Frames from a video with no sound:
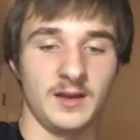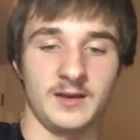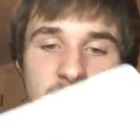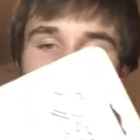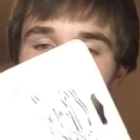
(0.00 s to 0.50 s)

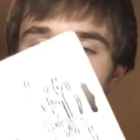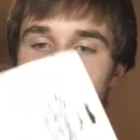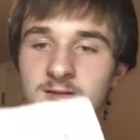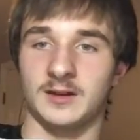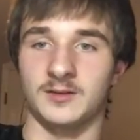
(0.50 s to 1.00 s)
And
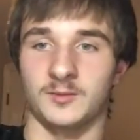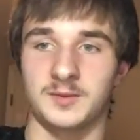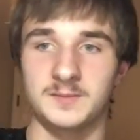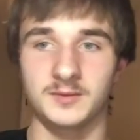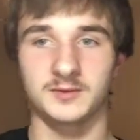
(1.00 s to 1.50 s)
actually, I don't know,
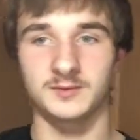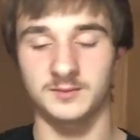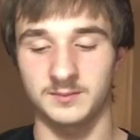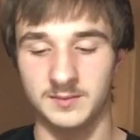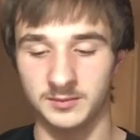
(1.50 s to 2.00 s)

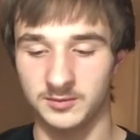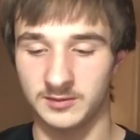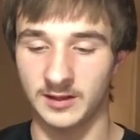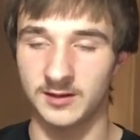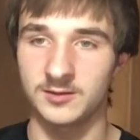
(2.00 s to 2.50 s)
people do
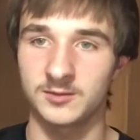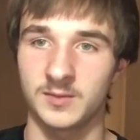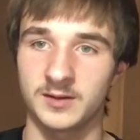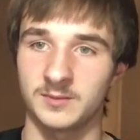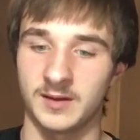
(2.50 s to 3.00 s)
tend to use
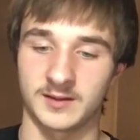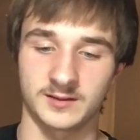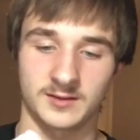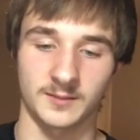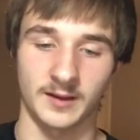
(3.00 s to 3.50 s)
buzz
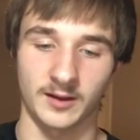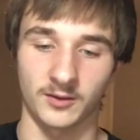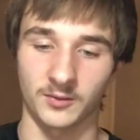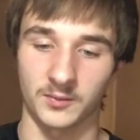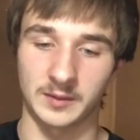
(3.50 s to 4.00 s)
baits
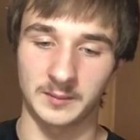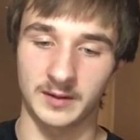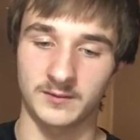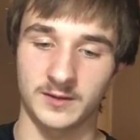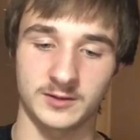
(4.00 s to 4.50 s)
somehow when
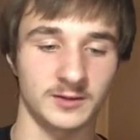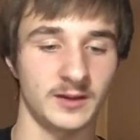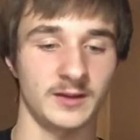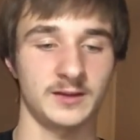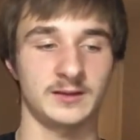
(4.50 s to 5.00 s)
bed fishing.
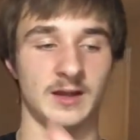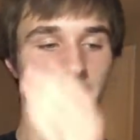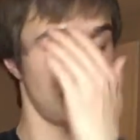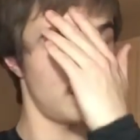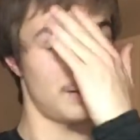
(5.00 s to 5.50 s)
They like
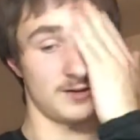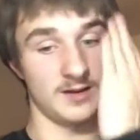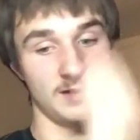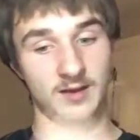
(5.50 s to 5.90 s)
top water.